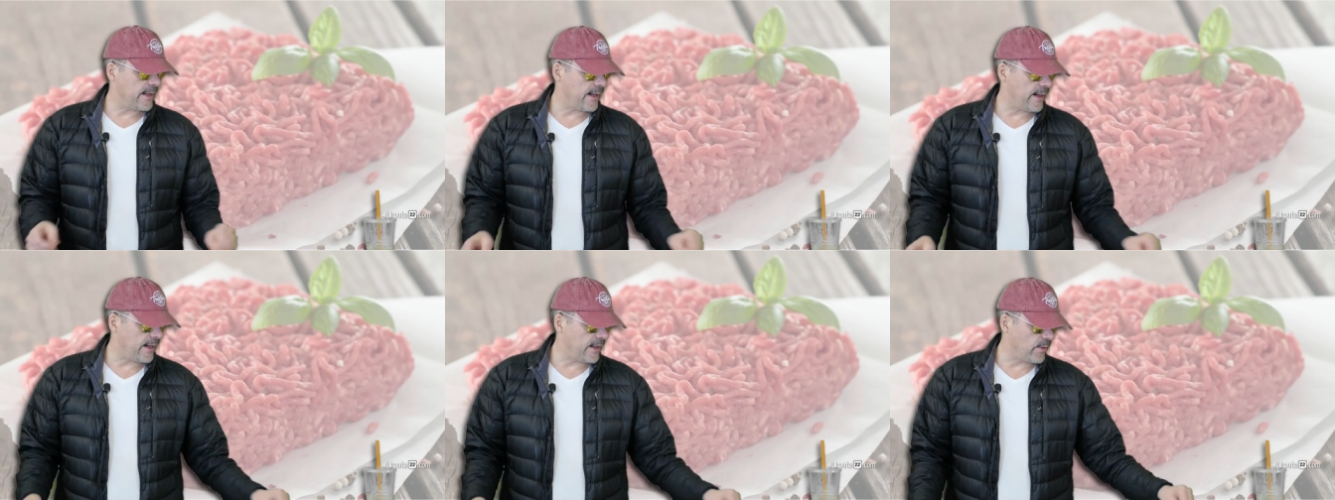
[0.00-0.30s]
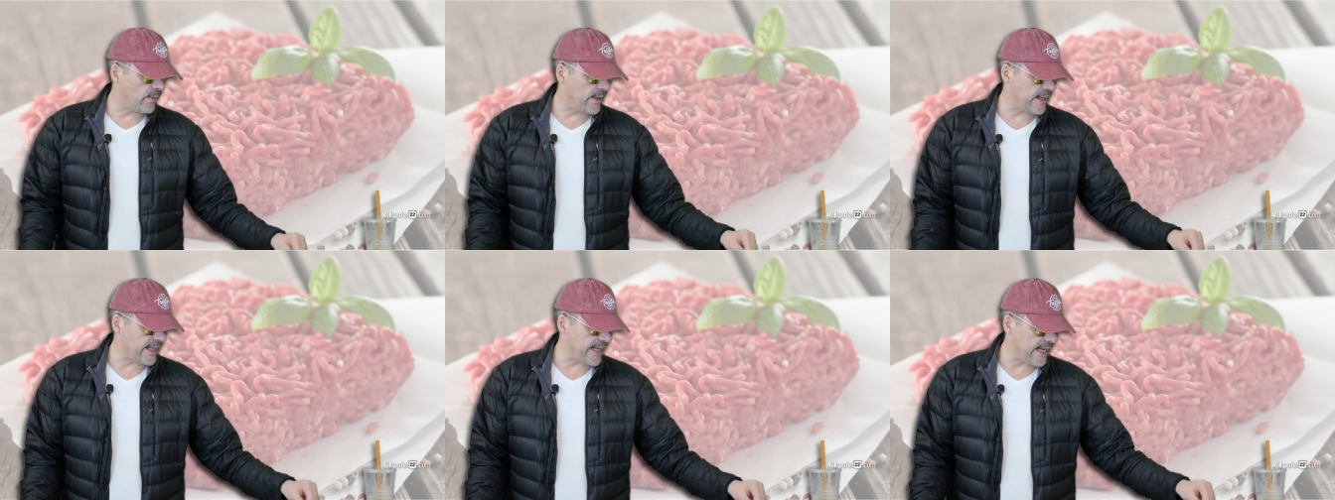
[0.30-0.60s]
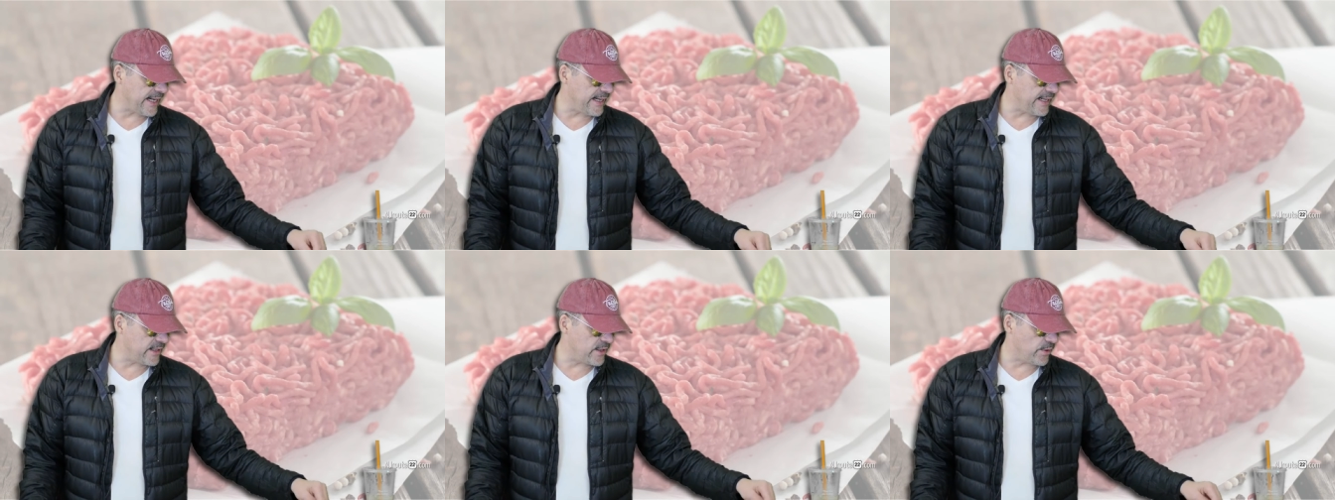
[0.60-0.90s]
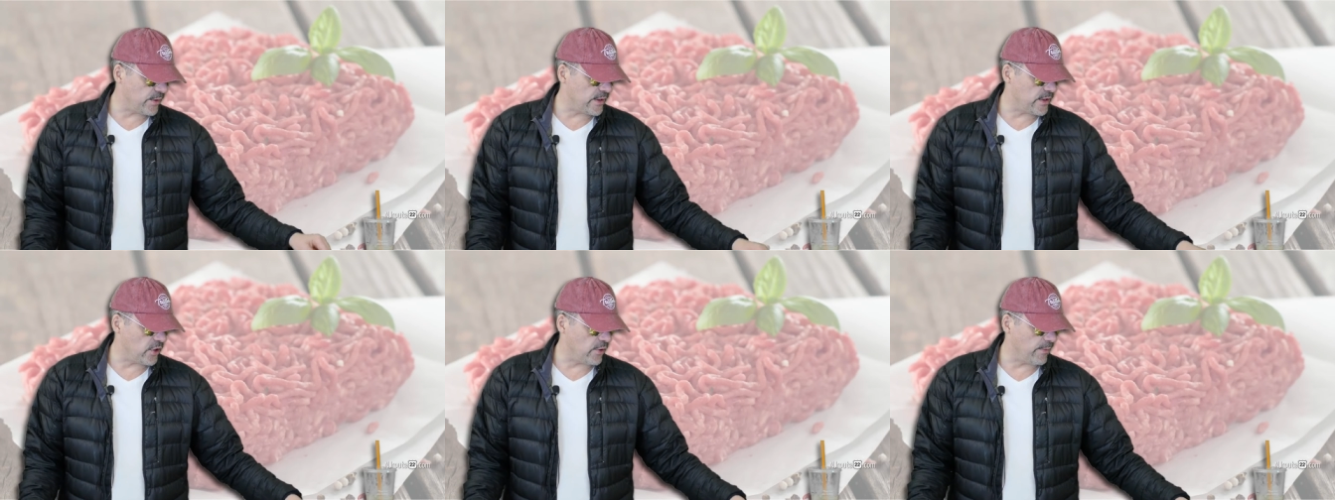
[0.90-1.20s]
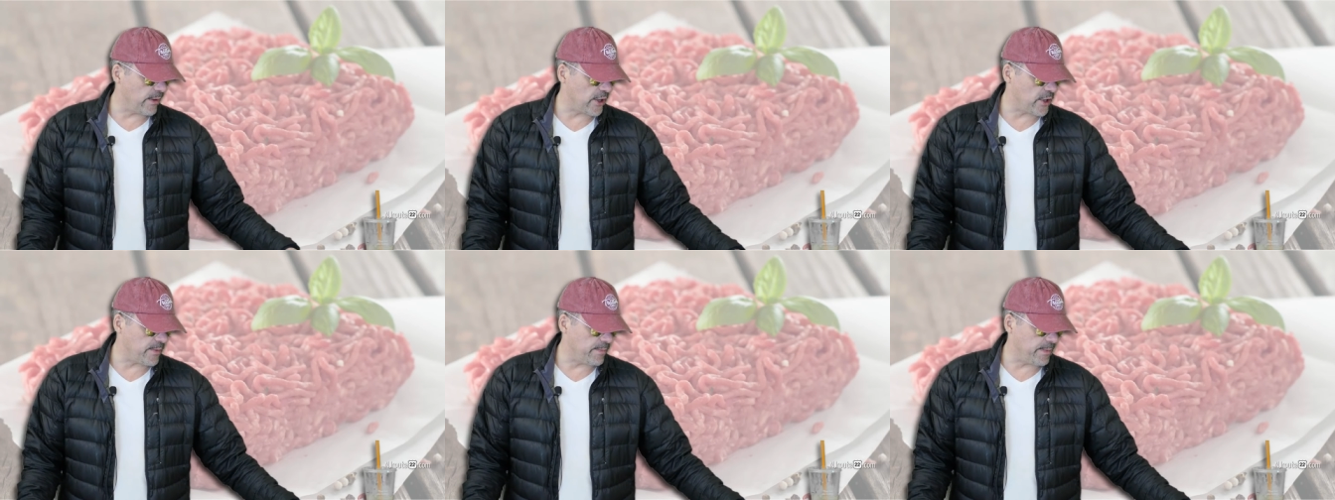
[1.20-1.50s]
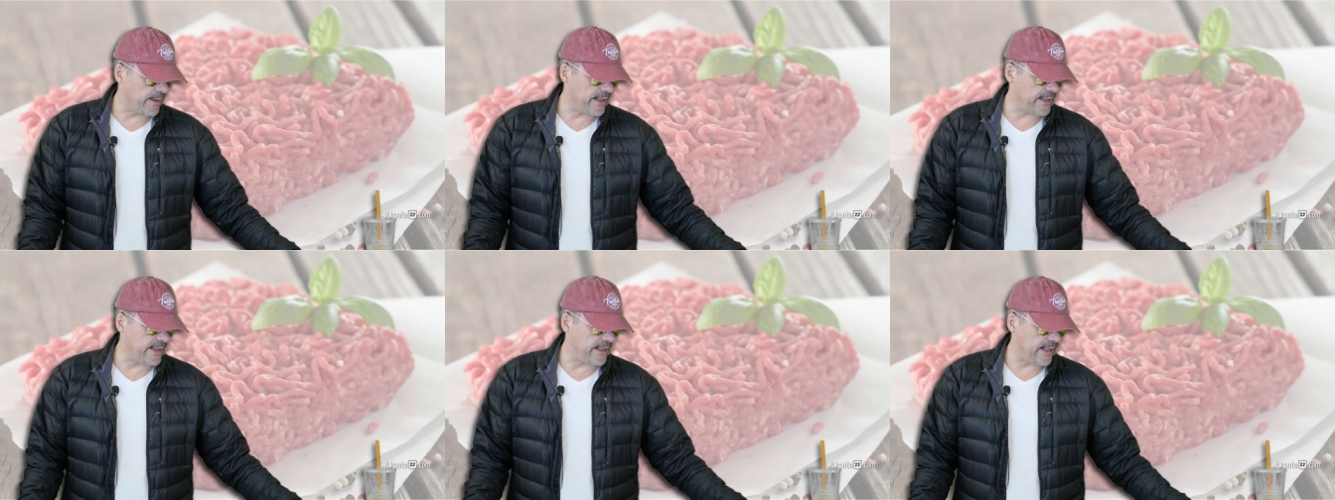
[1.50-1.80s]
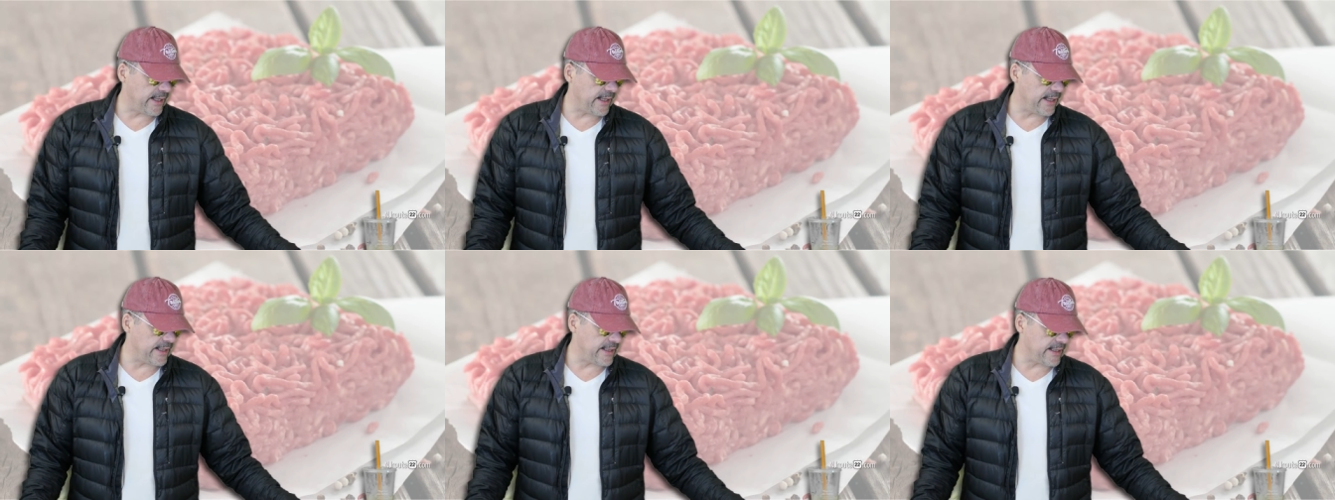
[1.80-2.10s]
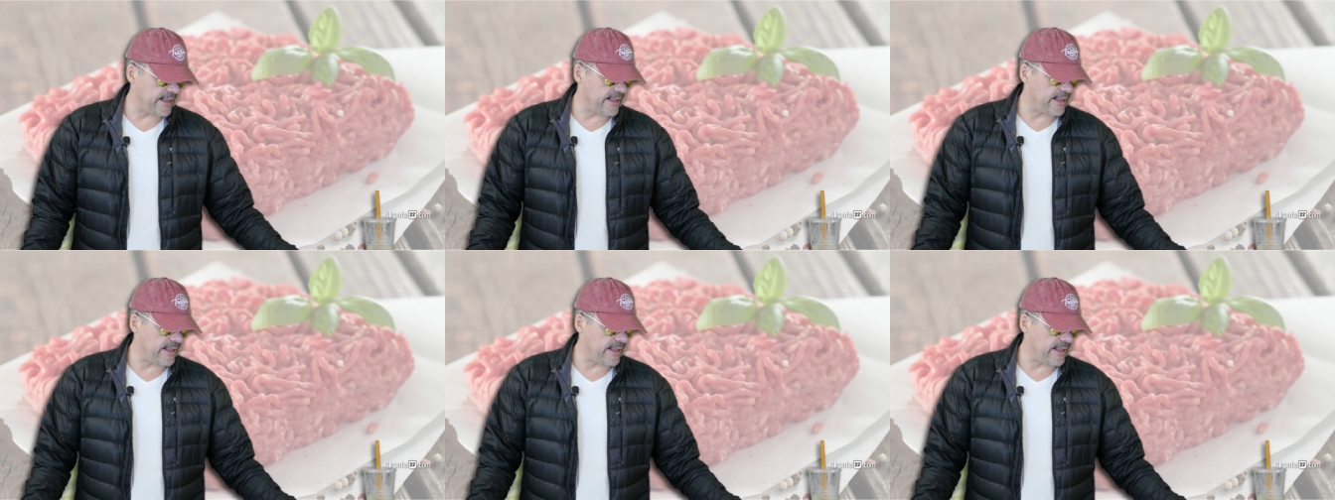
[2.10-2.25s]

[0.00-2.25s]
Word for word: I don't want to get into it too much but uh,